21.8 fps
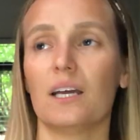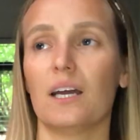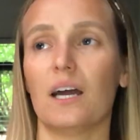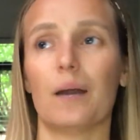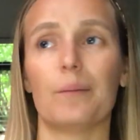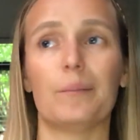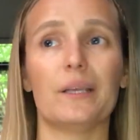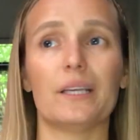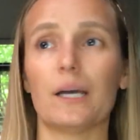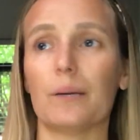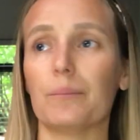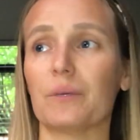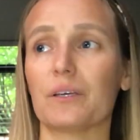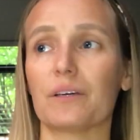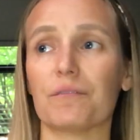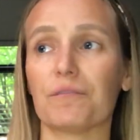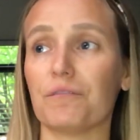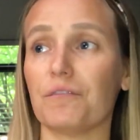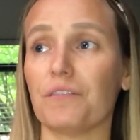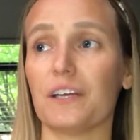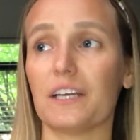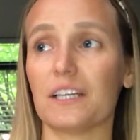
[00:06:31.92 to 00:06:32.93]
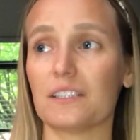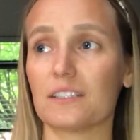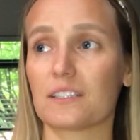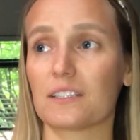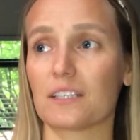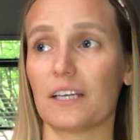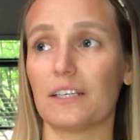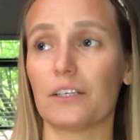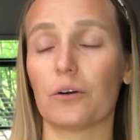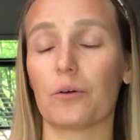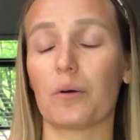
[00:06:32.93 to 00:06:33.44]
I mean, I'm convinced.
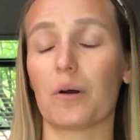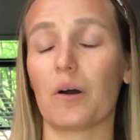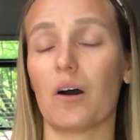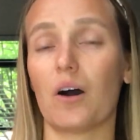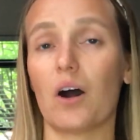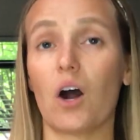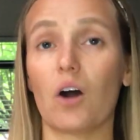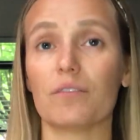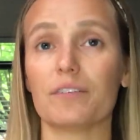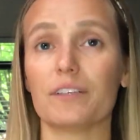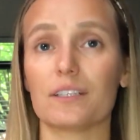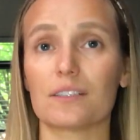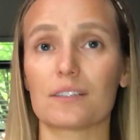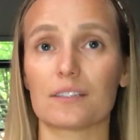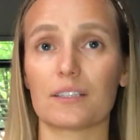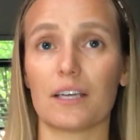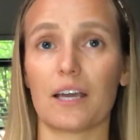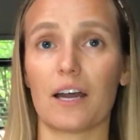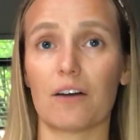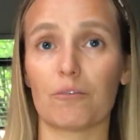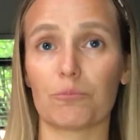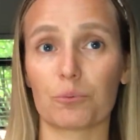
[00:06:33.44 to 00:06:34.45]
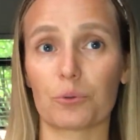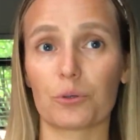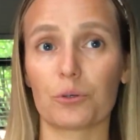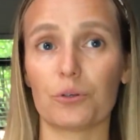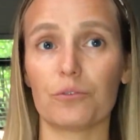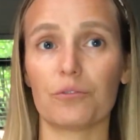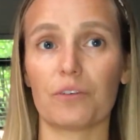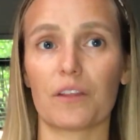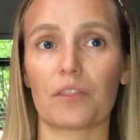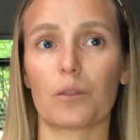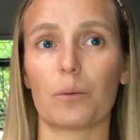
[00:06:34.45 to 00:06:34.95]
I don't obviously have
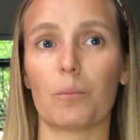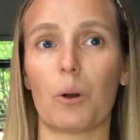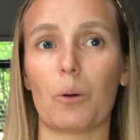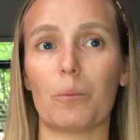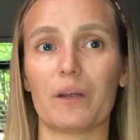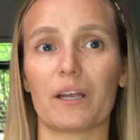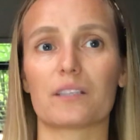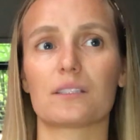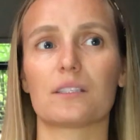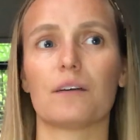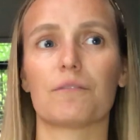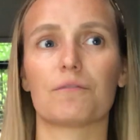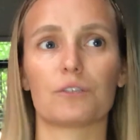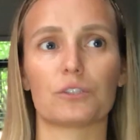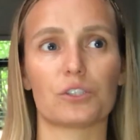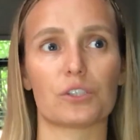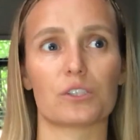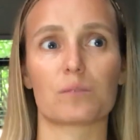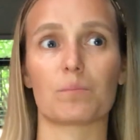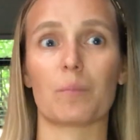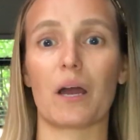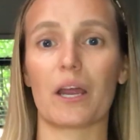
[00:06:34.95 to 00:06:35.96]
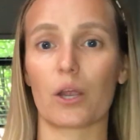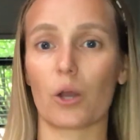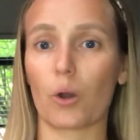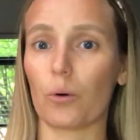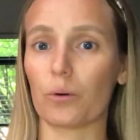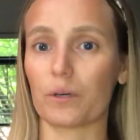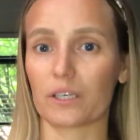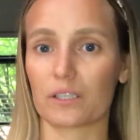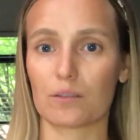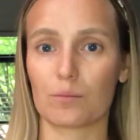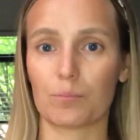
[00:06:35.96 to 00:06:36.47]
proof at the moment except for just my
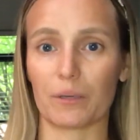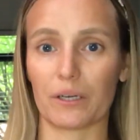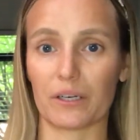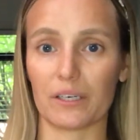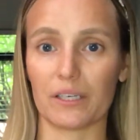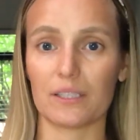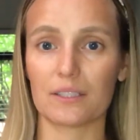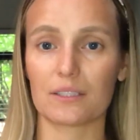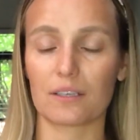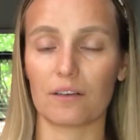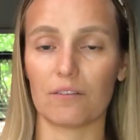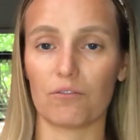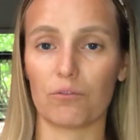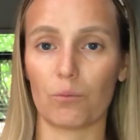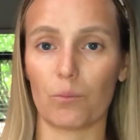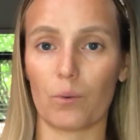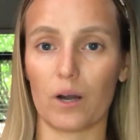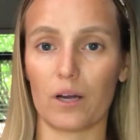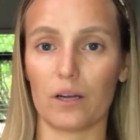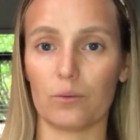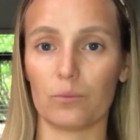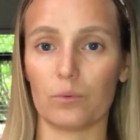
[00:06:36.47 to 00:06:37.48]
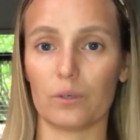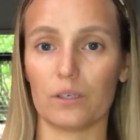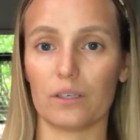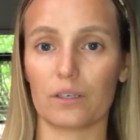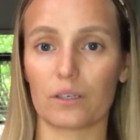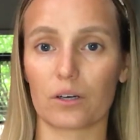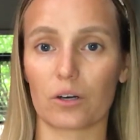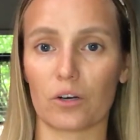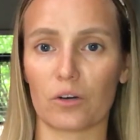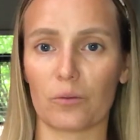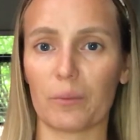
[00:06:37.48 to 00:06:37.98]
own experience of what would
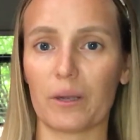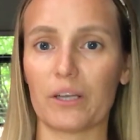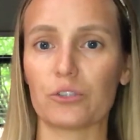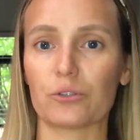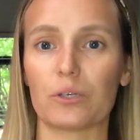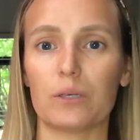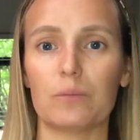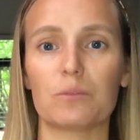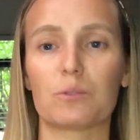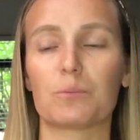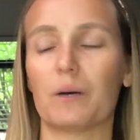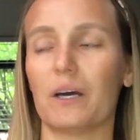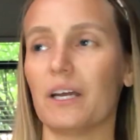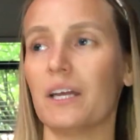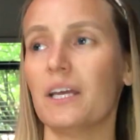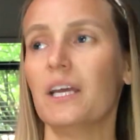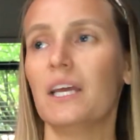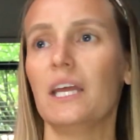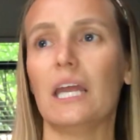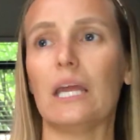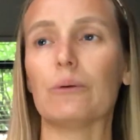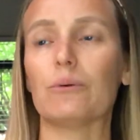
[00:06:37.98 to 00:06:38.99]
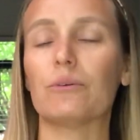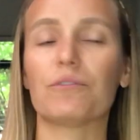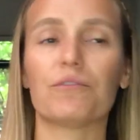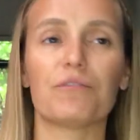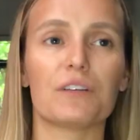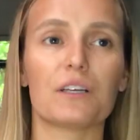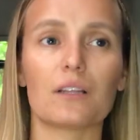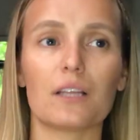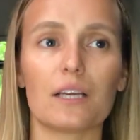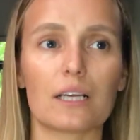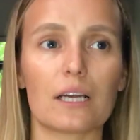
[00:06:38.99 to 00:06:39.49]
occur in my dreams, but it would
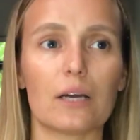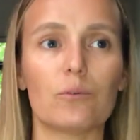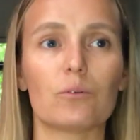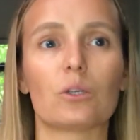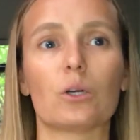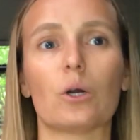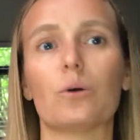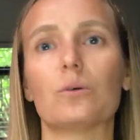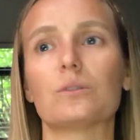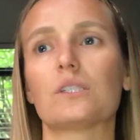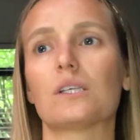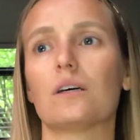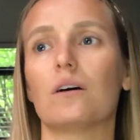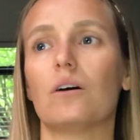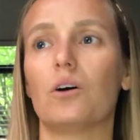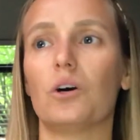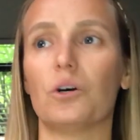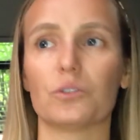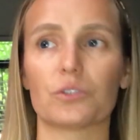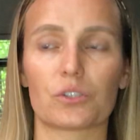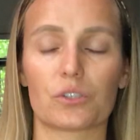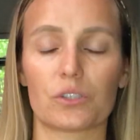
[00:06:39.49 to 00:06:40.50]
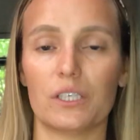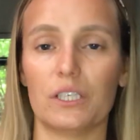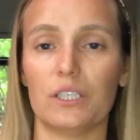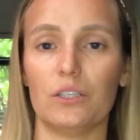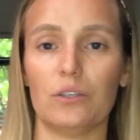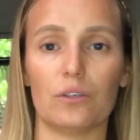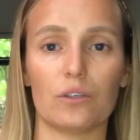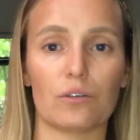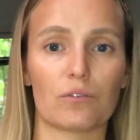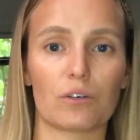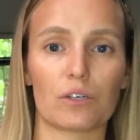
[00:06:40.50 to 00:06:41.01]
feel like I would go to alternate
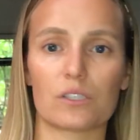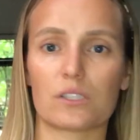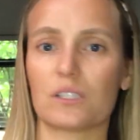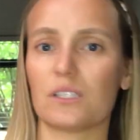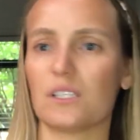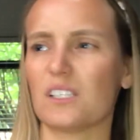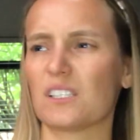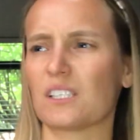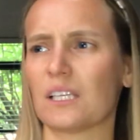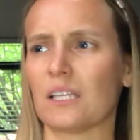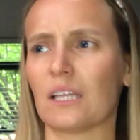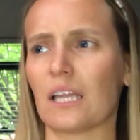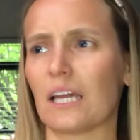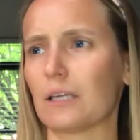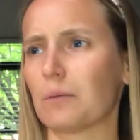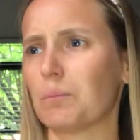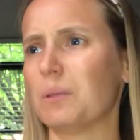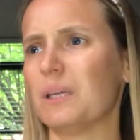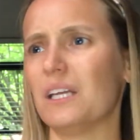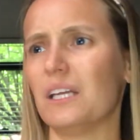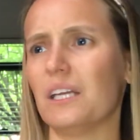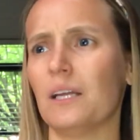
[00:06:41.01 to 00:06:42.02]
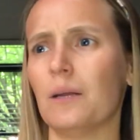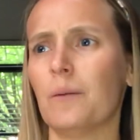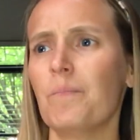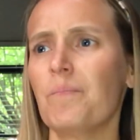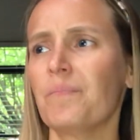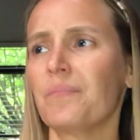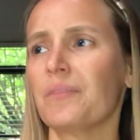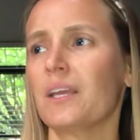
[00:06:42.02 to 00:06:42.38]
universes and like be